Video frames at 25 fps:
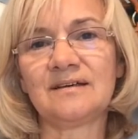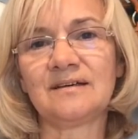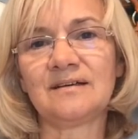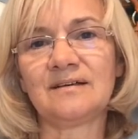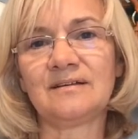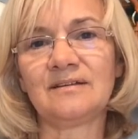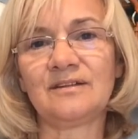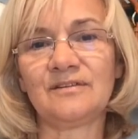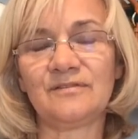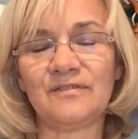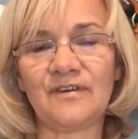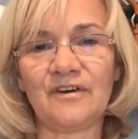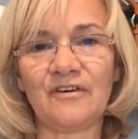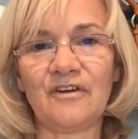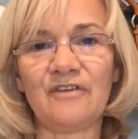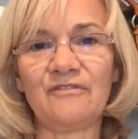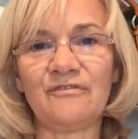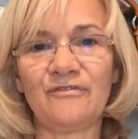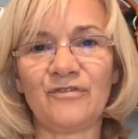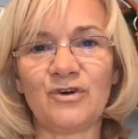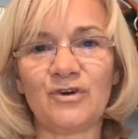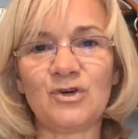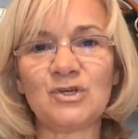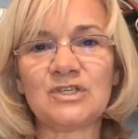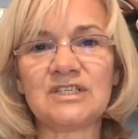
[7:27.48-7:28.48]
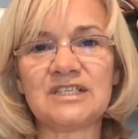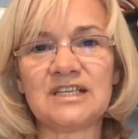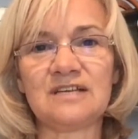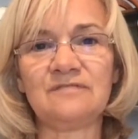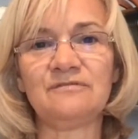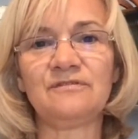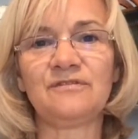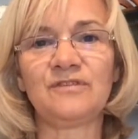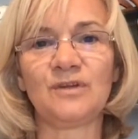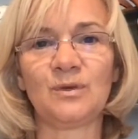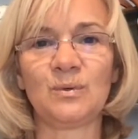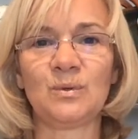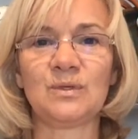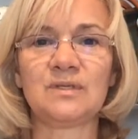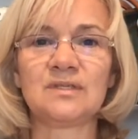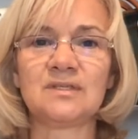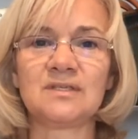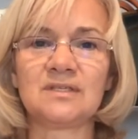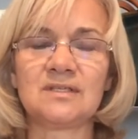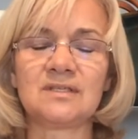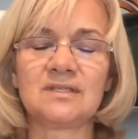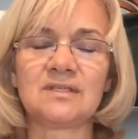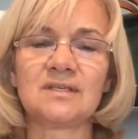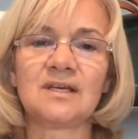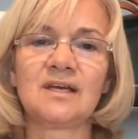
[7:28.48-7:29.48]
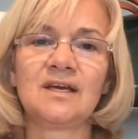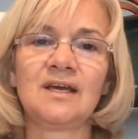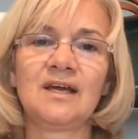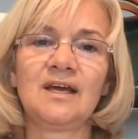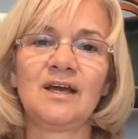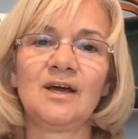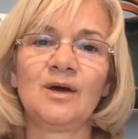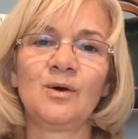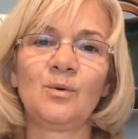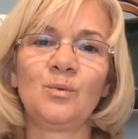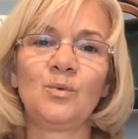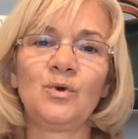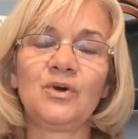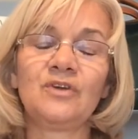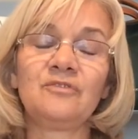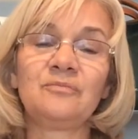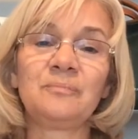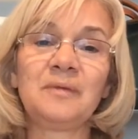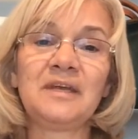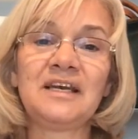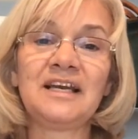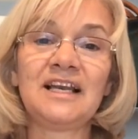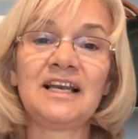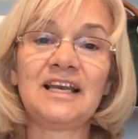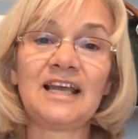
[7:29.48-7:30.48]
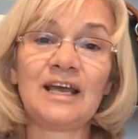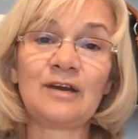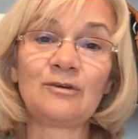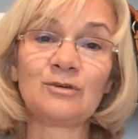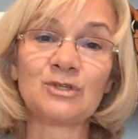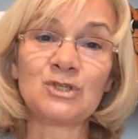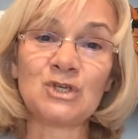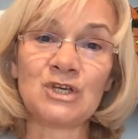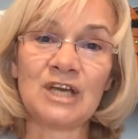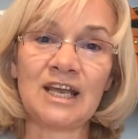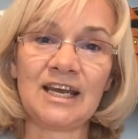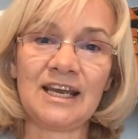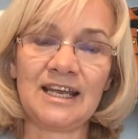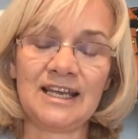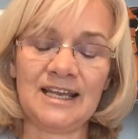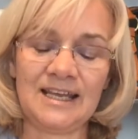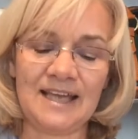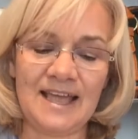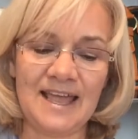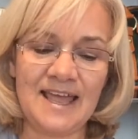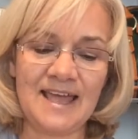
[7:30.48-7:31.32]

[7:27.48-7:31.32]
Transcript: the very first influence, would have been Allegra Chetty.